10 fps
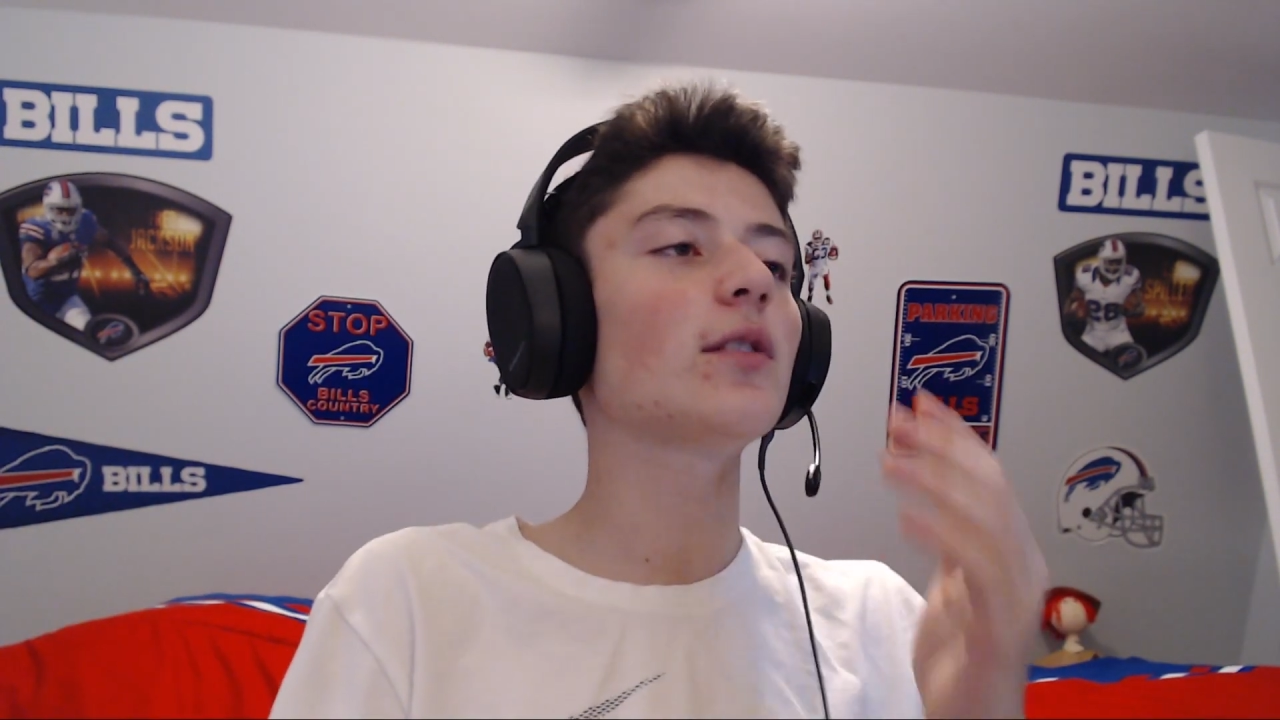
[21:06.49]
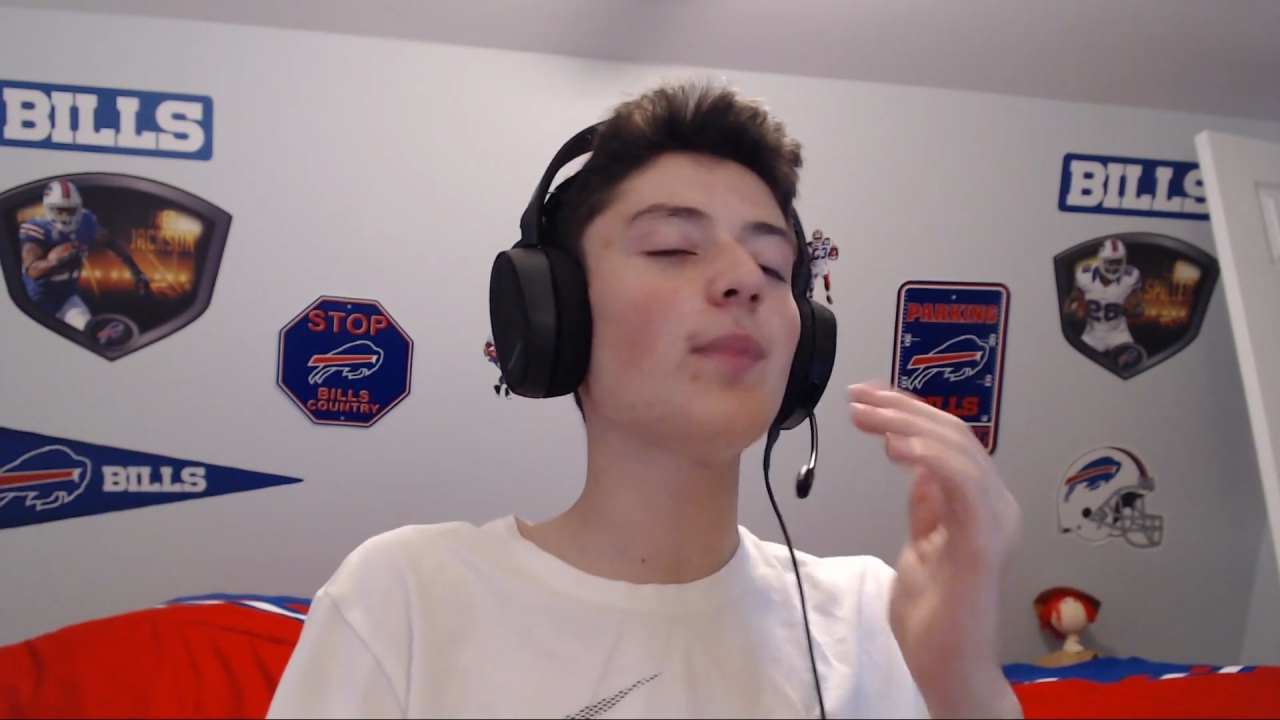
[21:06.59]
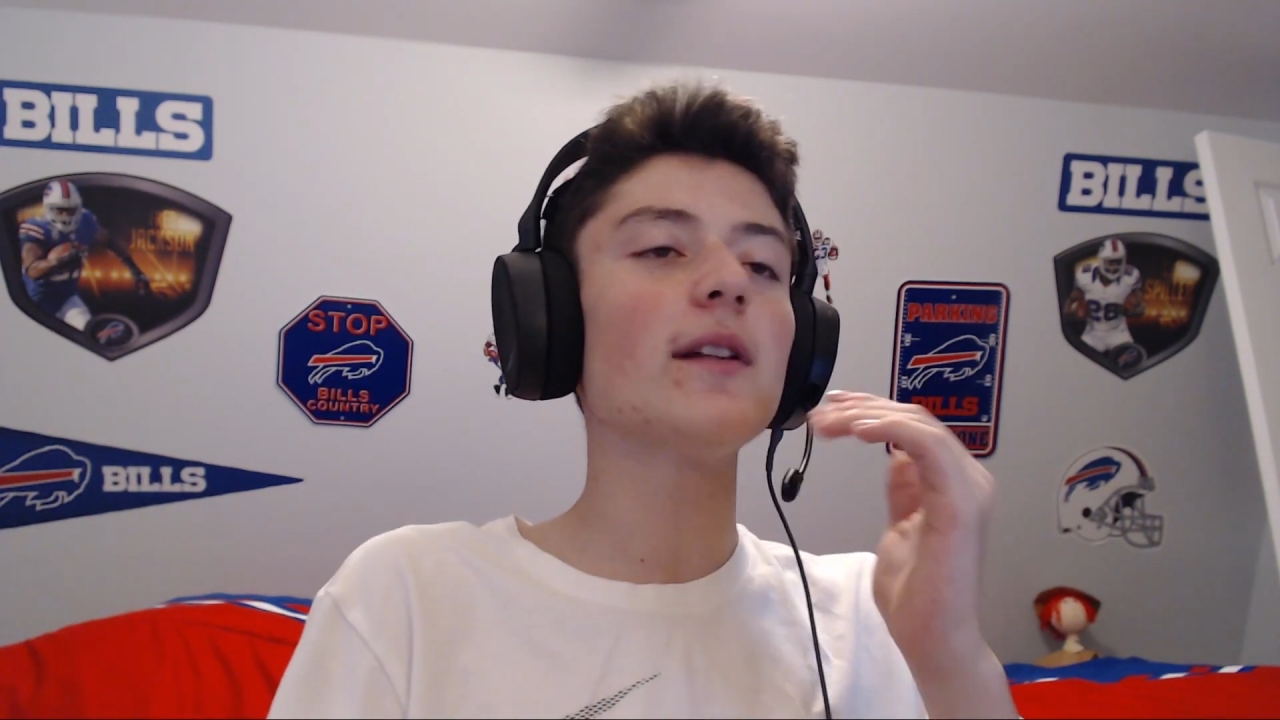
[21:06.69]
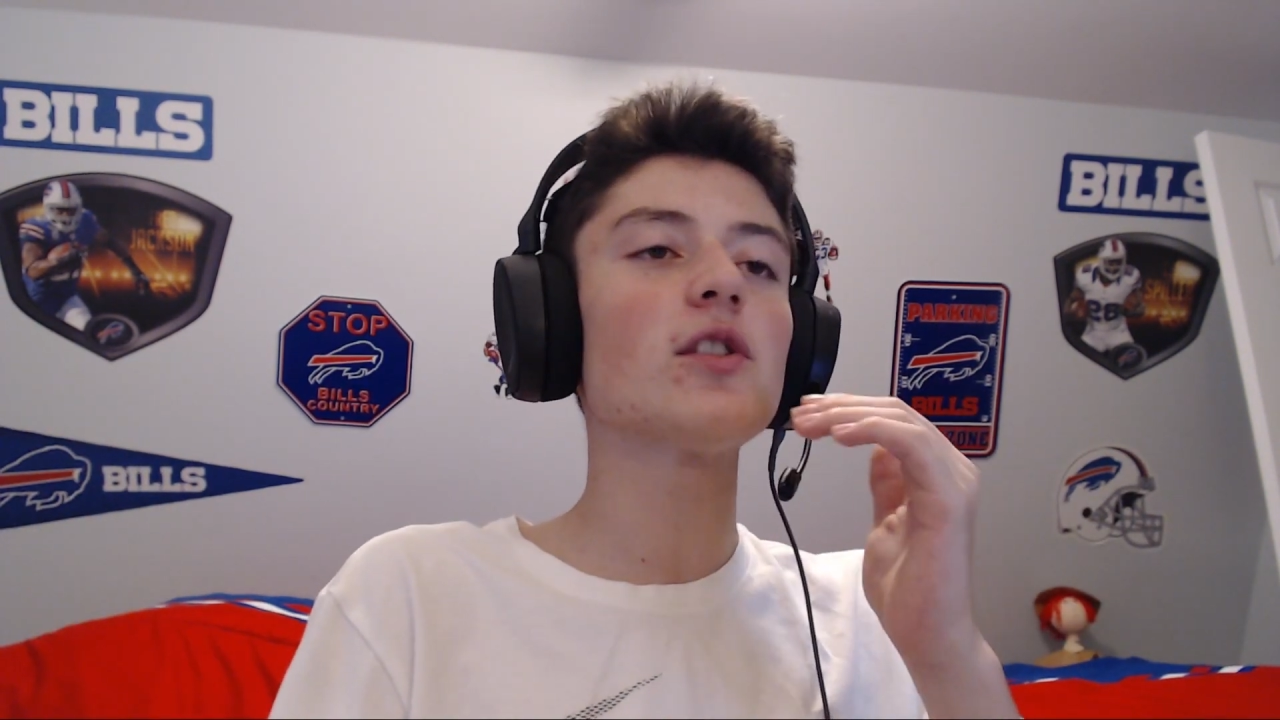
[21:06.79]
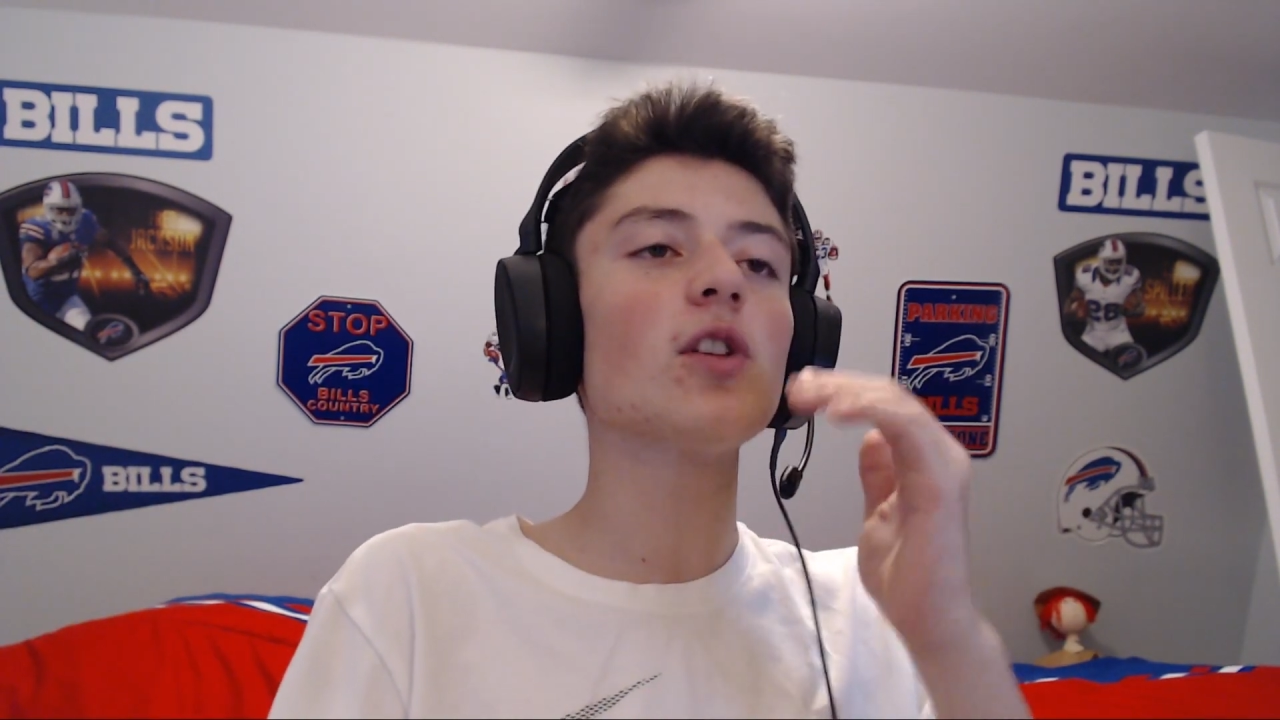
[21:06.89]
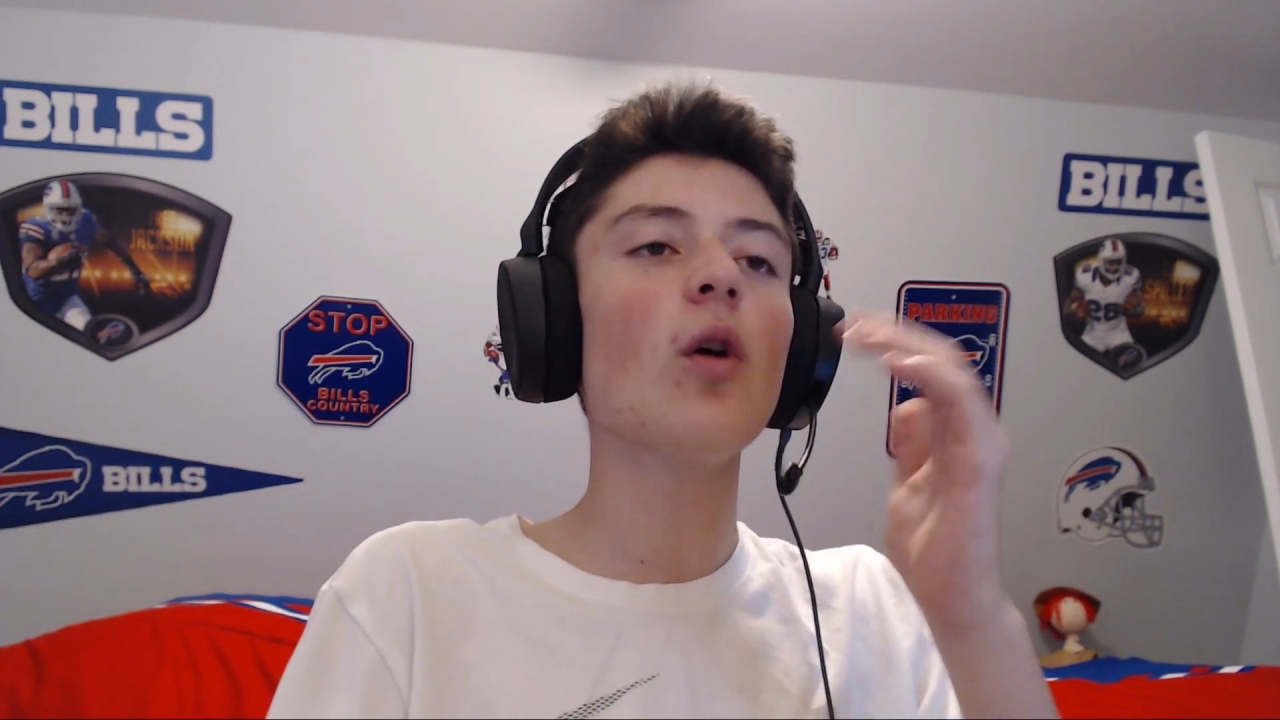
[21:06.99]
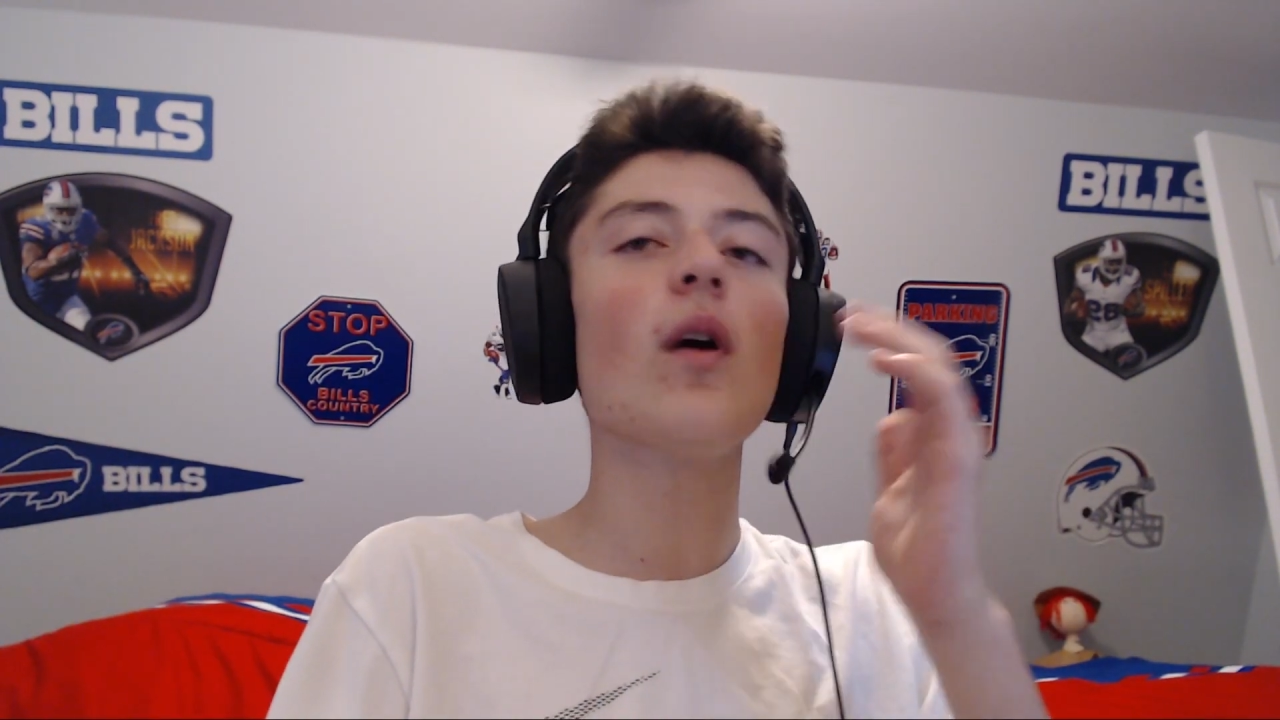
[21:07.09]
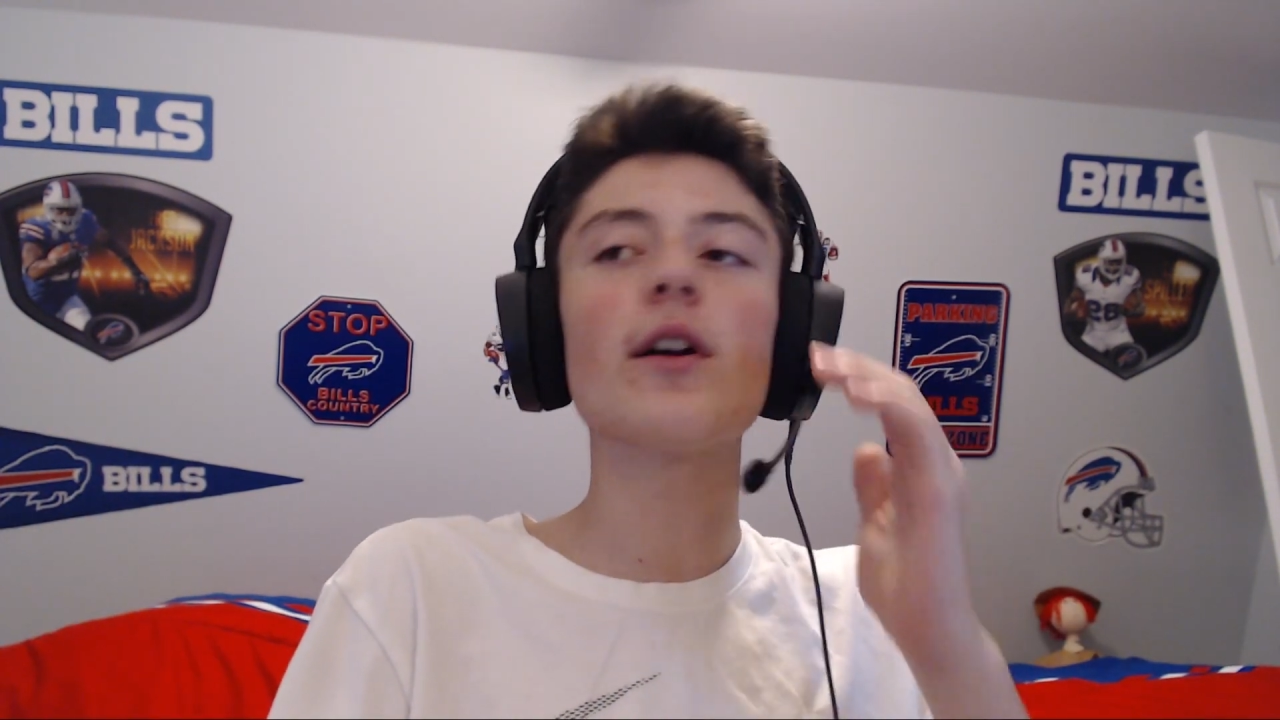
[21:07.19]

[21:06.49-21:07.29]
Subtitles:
been so